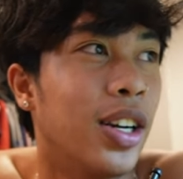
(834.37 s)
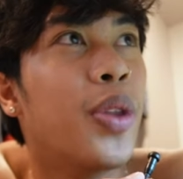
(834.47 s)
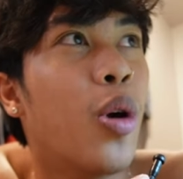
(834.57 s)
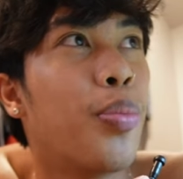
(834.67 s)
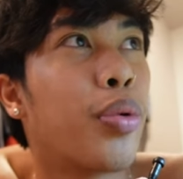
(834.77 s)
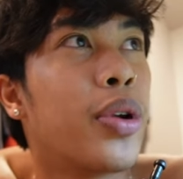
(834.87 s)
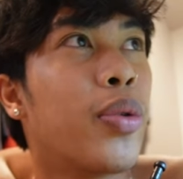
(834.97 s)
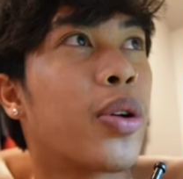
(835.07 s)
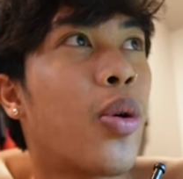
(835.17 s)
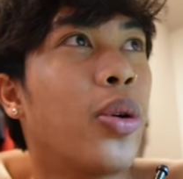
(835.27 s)
No
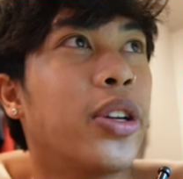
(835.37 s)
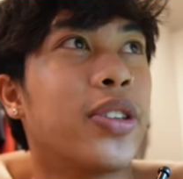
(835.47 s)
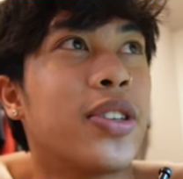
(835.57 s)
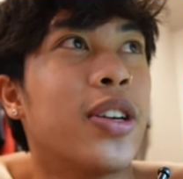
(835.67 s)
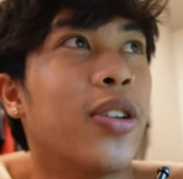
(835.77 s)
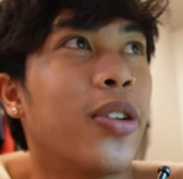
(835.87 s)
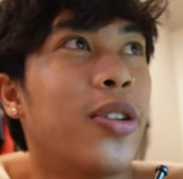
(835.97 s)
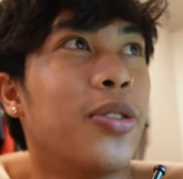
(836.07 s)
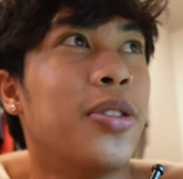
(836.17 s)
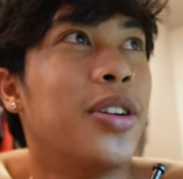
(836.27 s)
pre-recordings here at all.